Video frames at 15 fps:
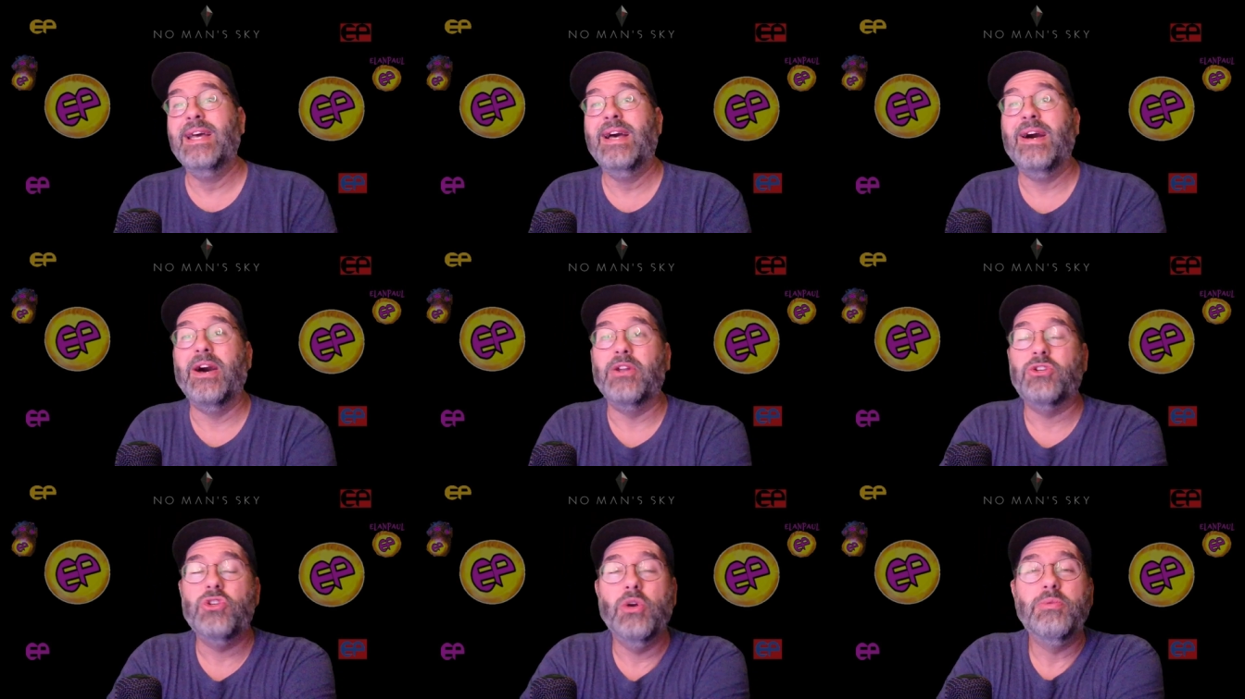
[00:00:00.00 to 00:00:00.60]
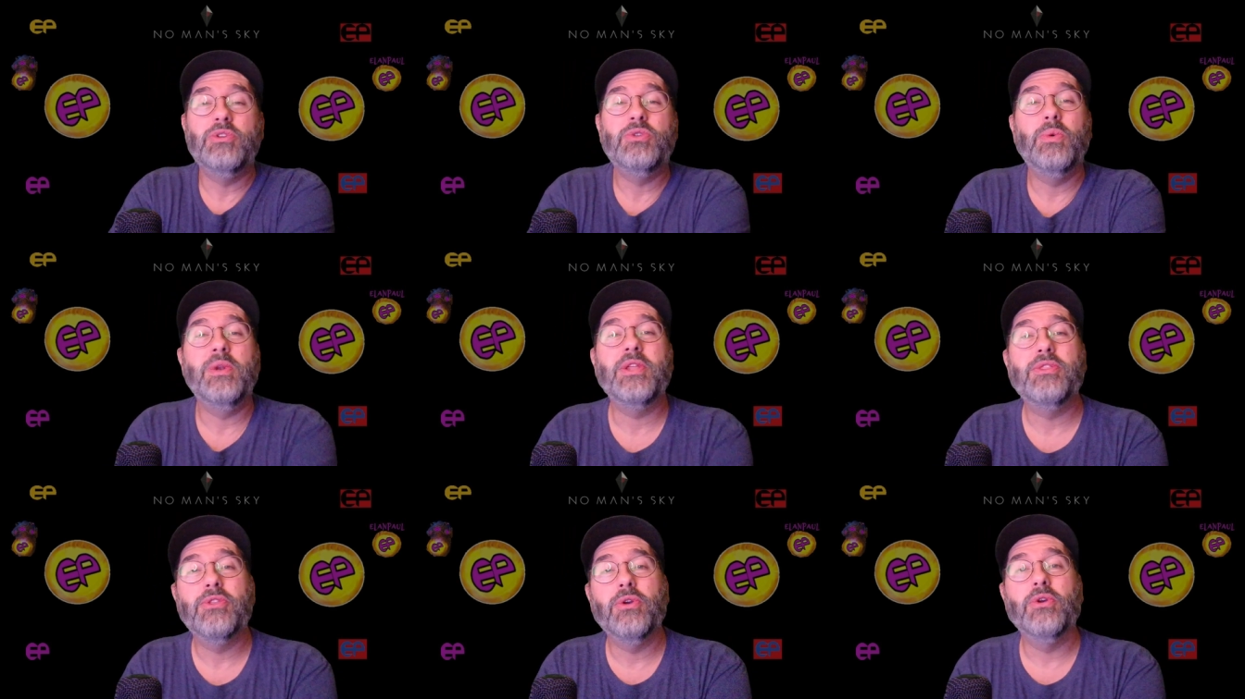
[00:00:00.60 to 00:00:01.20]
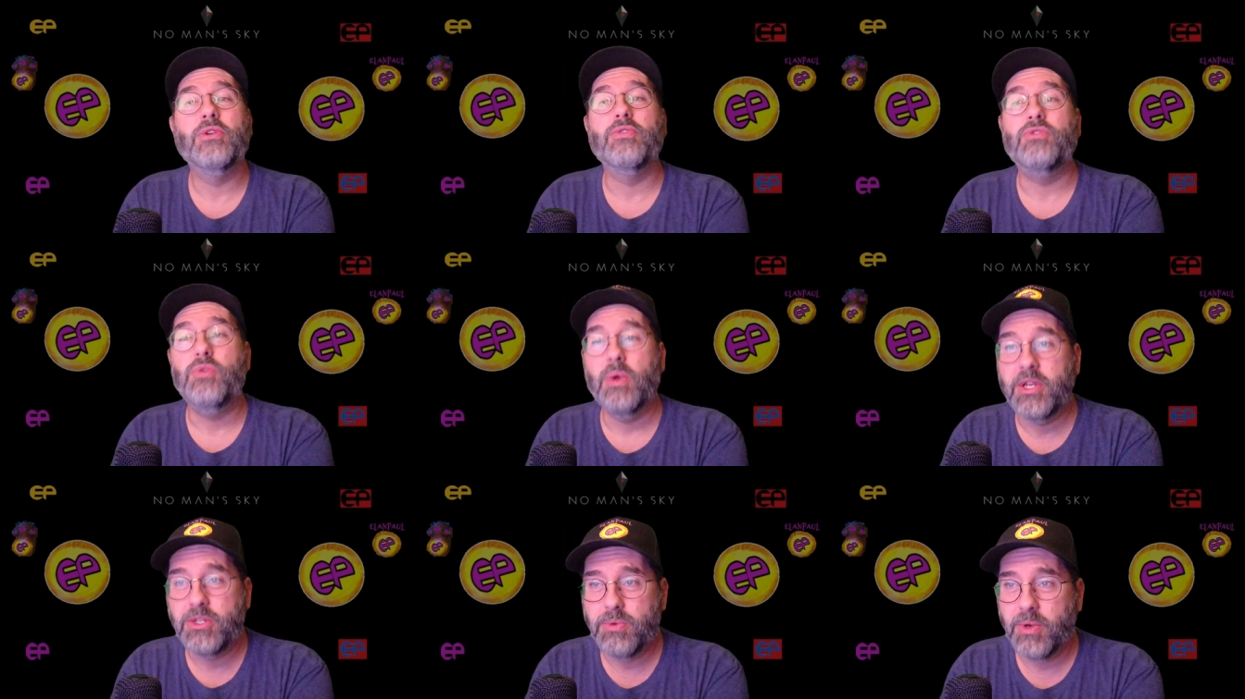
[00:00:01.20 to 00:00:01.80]
On October 23rd of
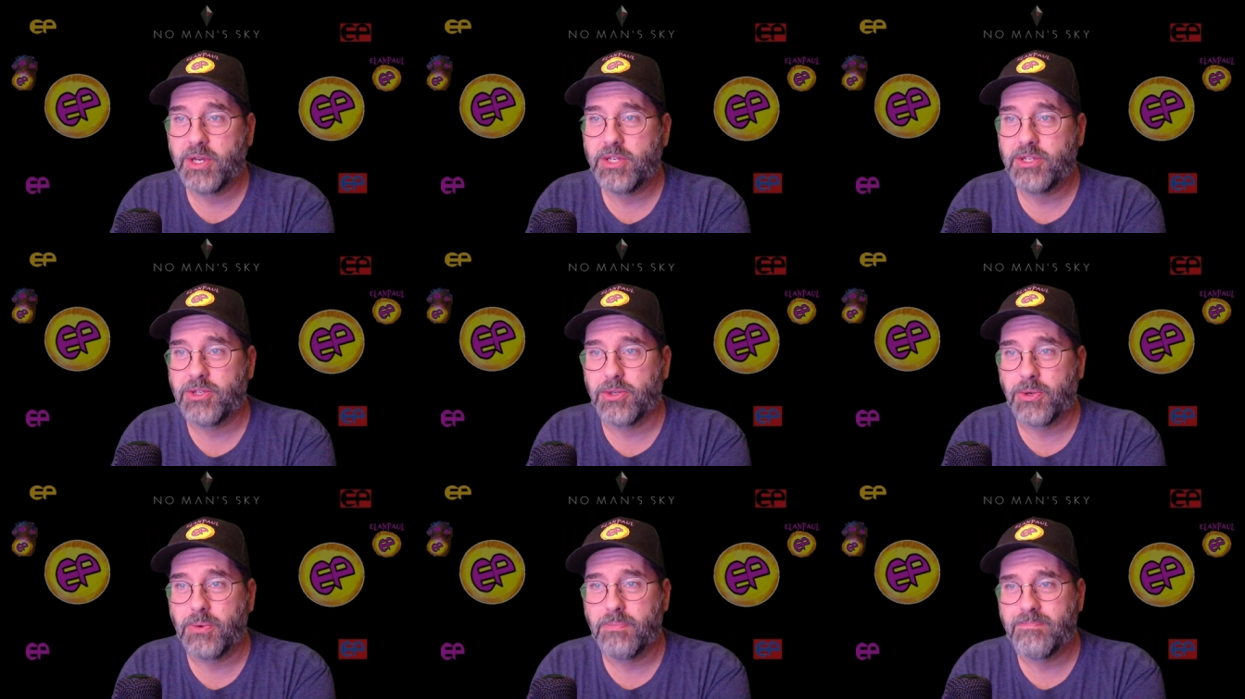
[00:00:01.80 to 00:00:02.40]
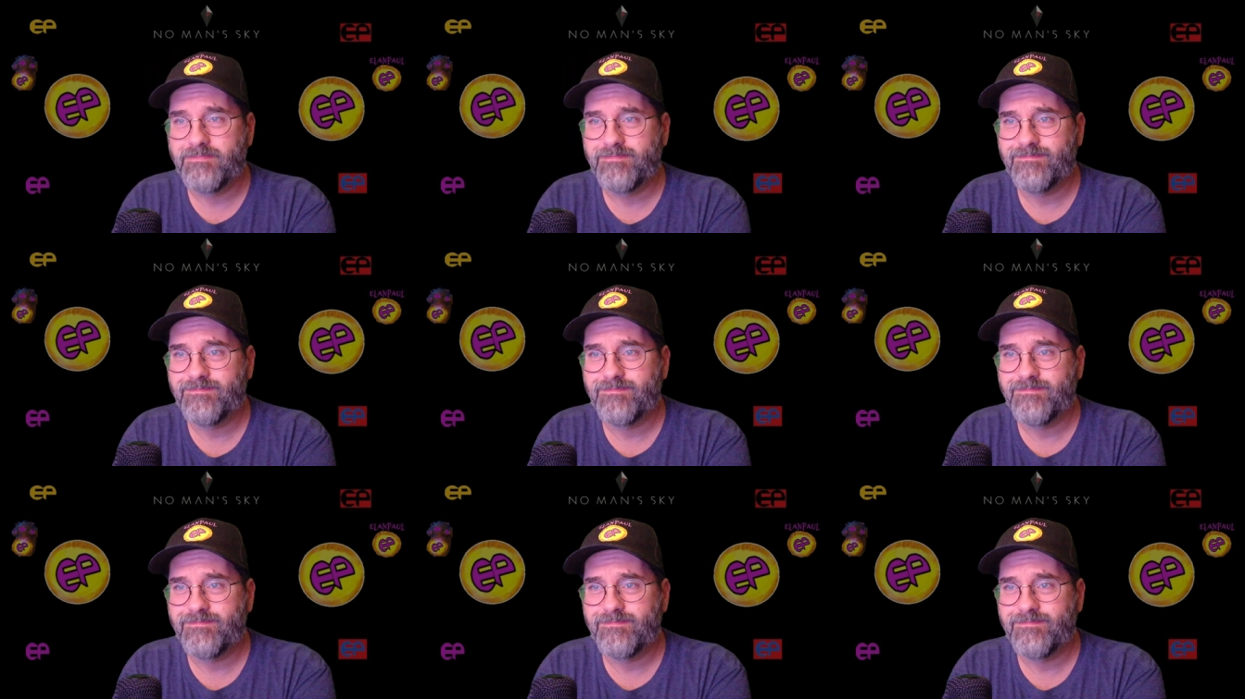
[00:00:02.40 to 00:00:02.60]
2022,